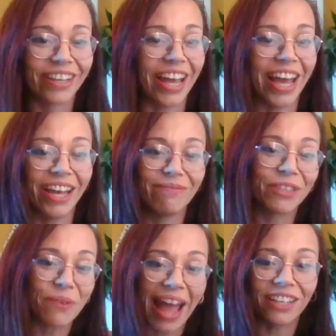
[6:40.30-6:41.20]

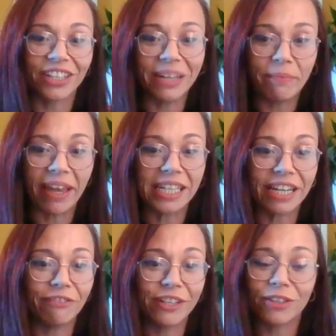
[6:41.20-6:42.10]
to actually make a
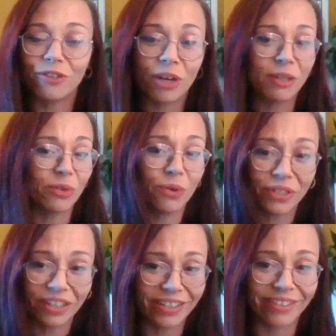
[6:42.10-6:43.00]
difference and show my
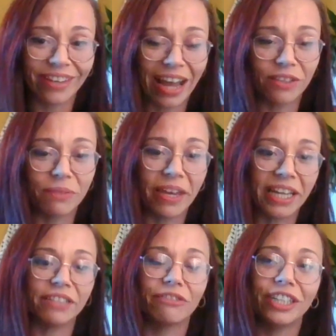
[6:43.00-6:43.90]
daughters how to make
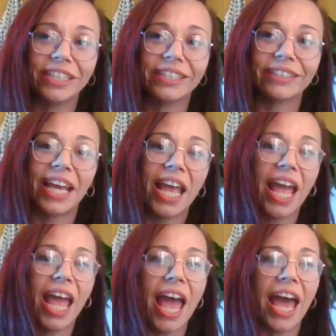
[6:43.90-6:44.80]
a difference.
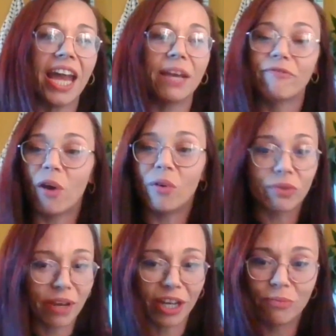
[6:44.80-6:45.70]
And I'm involved
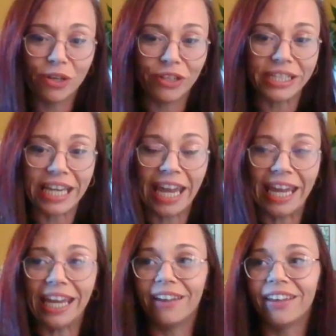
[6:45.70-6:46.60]
with my
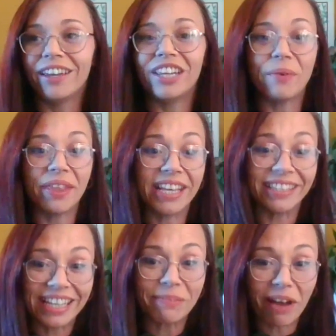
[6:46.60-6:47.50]
community, and
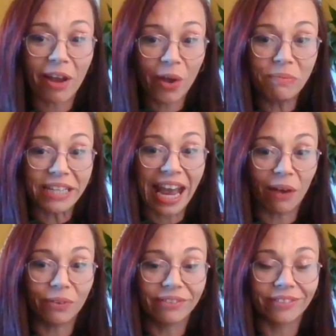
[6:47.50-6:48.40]
this is my
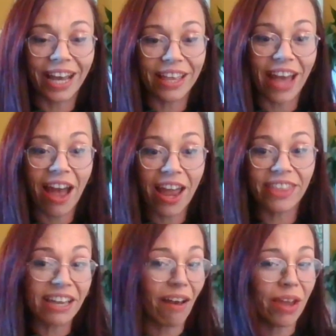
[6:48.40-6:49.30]
hometown. I
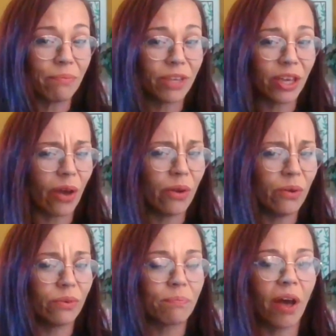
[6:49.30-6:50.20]
think I'm the
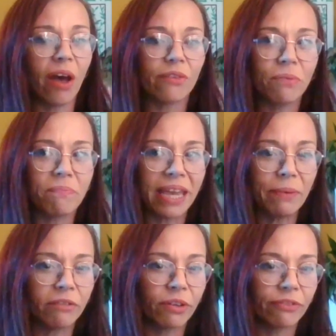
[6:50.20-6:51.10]
only, apart from
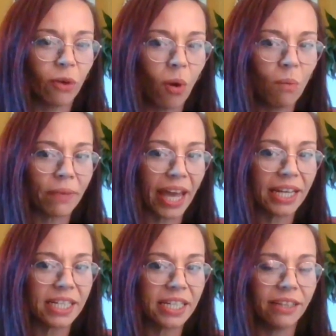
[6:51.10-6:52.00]
maybe the Reform
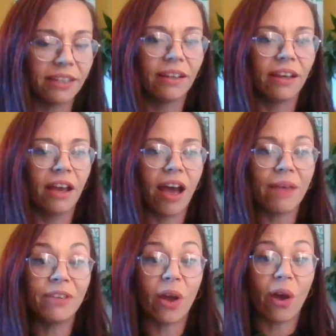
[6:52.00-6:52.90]
candidate,
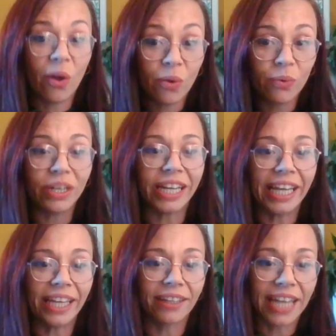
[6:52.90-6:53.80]
I'm the
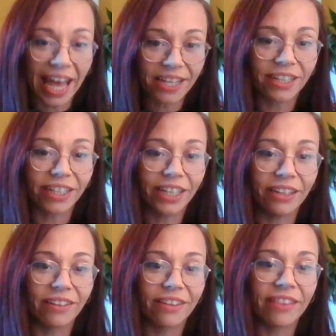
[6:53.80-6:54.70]
only
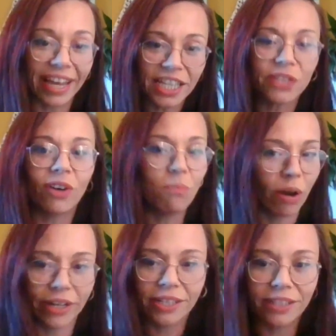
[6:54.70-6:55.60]
candidate that is from
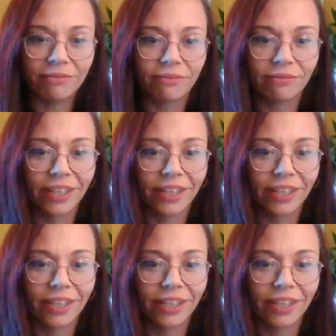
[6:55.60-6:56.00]
Warrington,